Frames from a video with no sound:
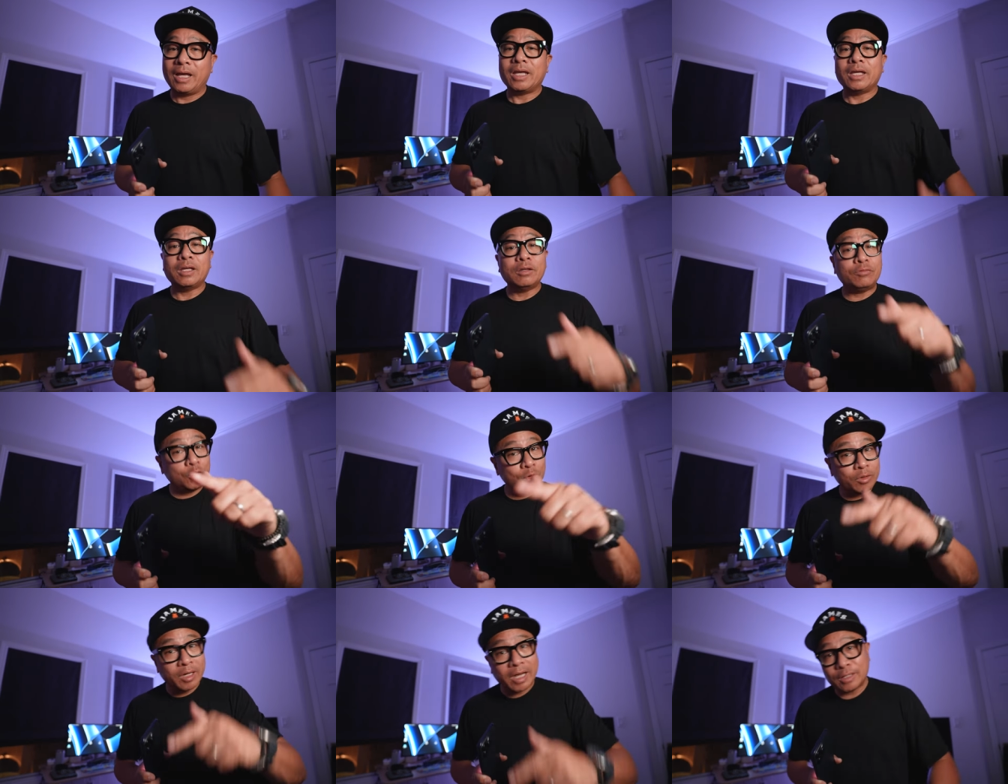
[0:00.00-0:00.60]
If
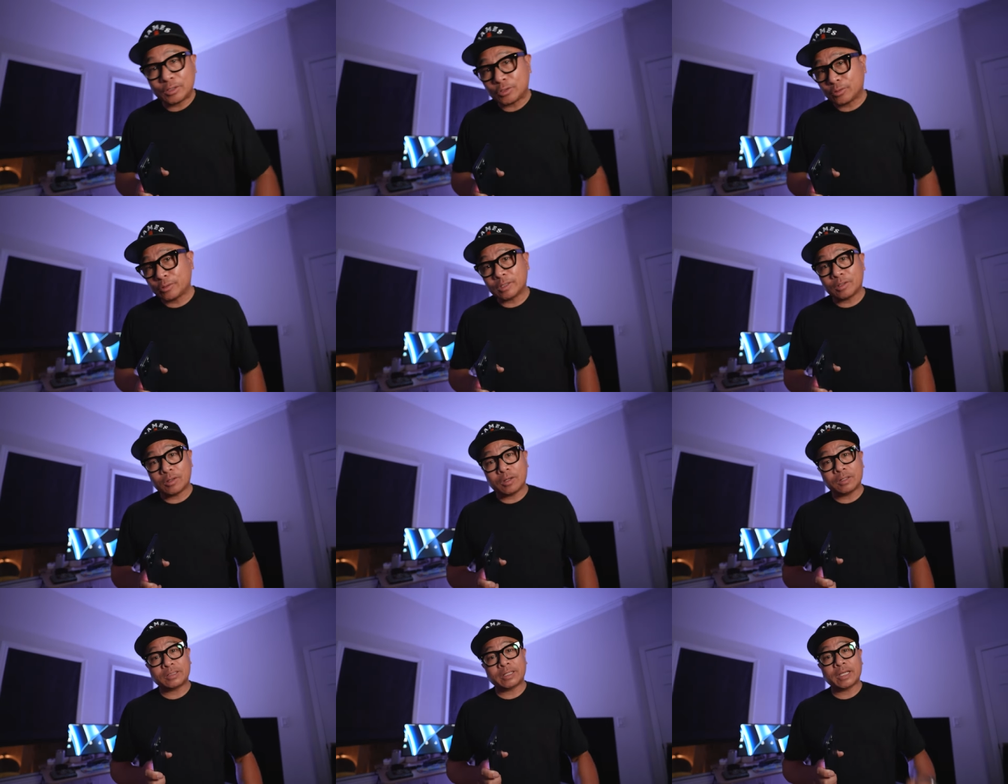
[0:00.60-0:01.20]
you guys are in
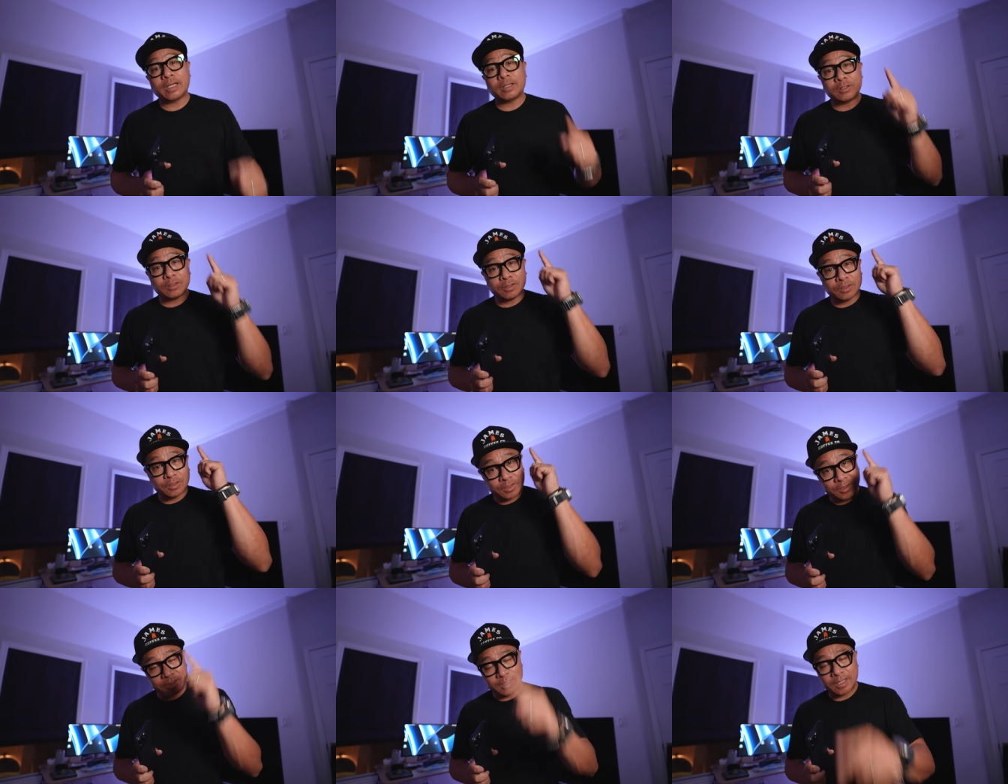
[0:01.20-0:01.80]
Los
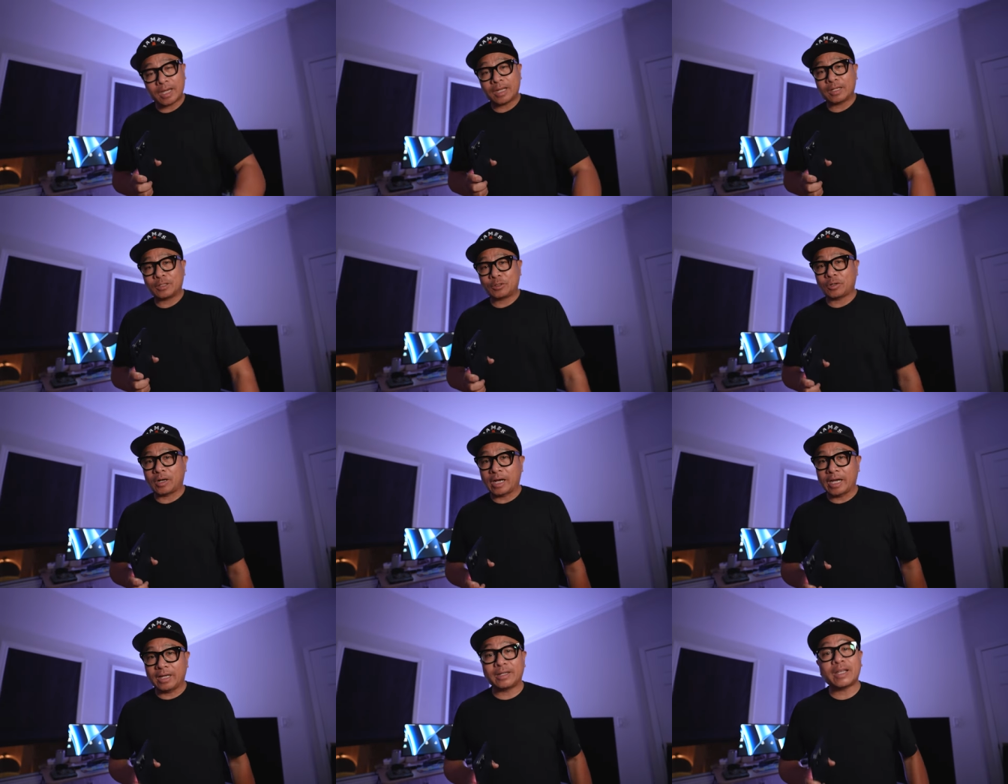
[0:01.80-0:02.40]
Angeles, you gotta
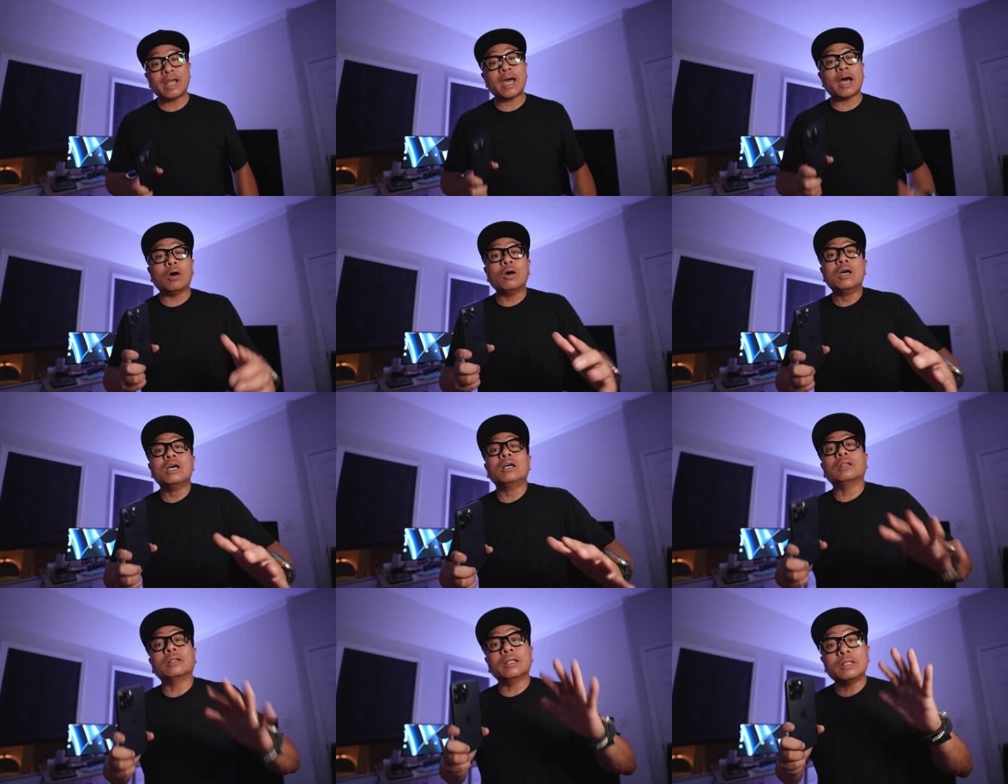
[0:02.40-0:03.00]
try it. Now,
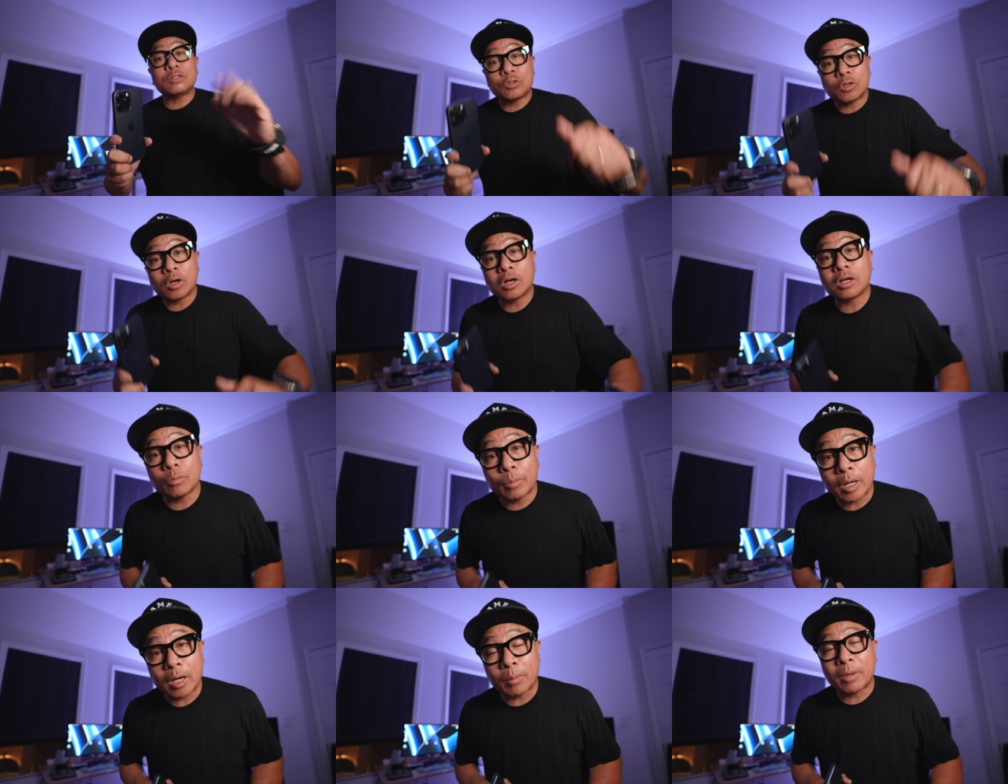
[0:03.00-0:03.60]
let's talk
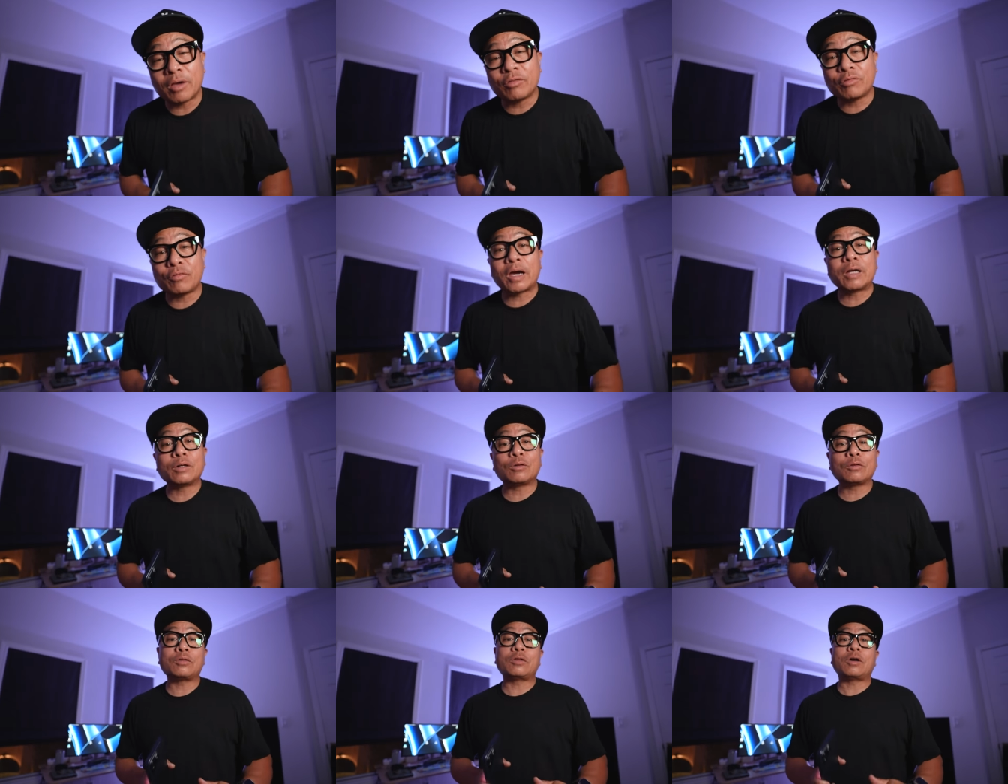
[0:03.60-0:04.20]
about my
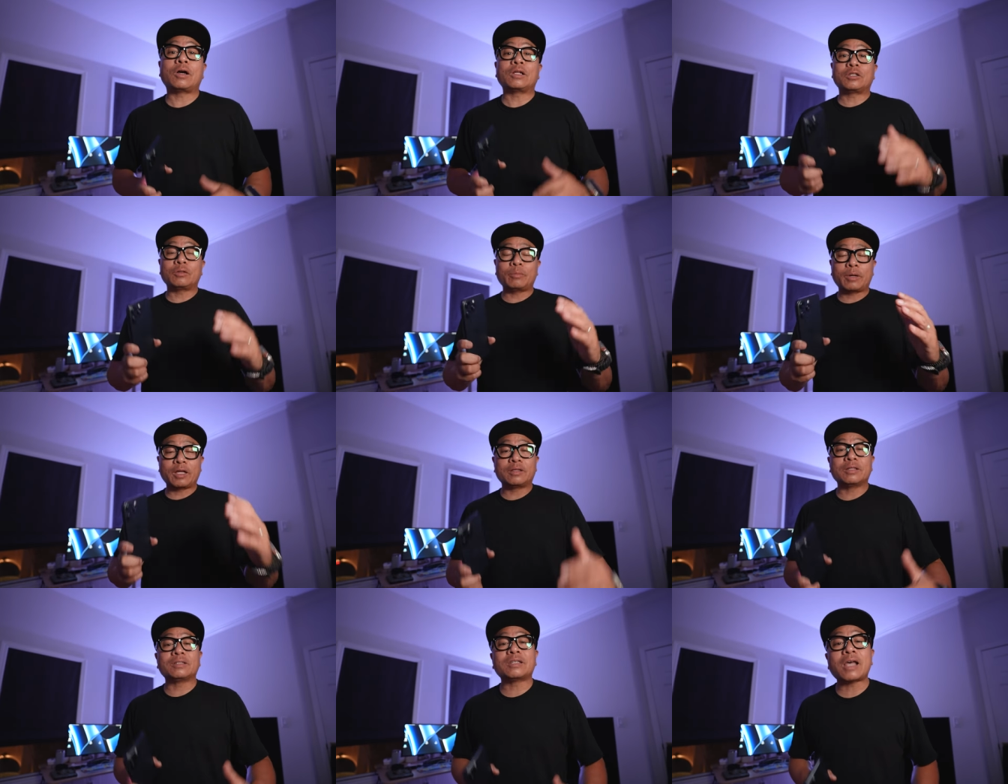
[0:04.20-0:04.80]
final thoughts
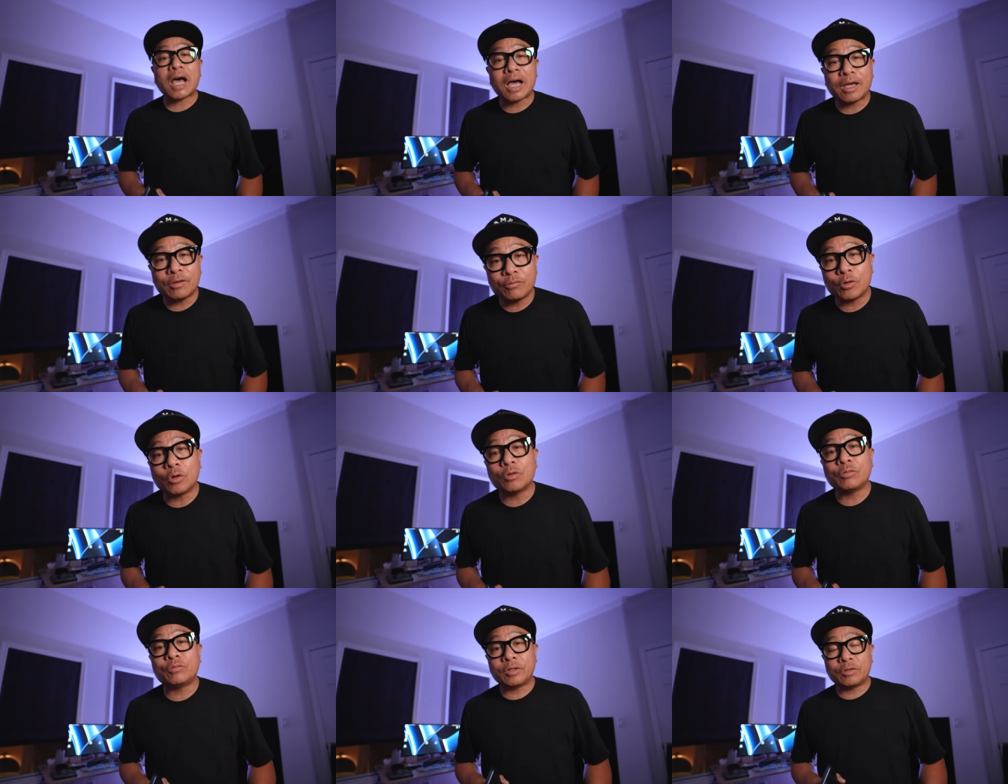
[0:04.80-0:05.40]
about this
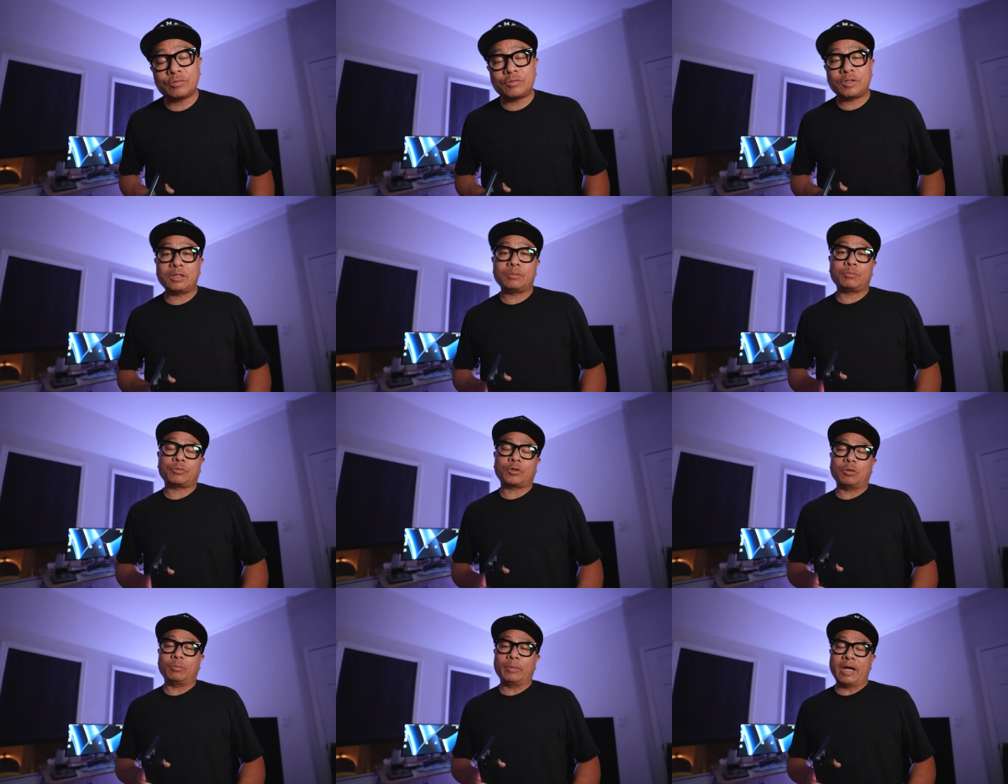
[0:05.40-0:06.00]
iPhone 15
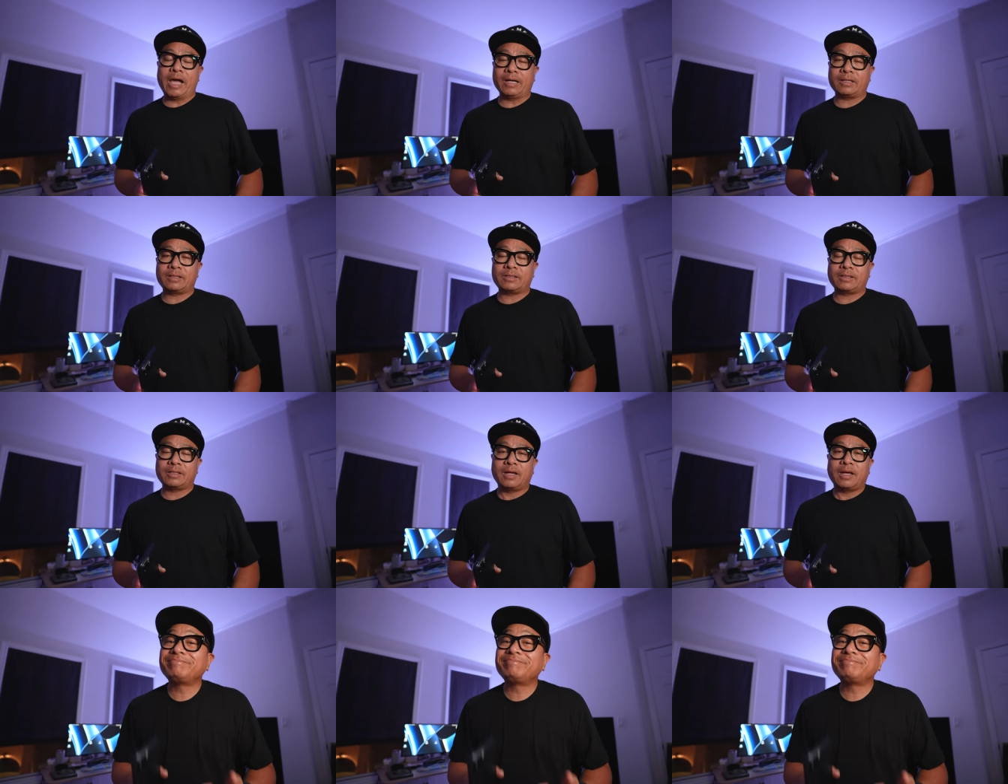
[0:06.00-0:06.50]
Pro Max.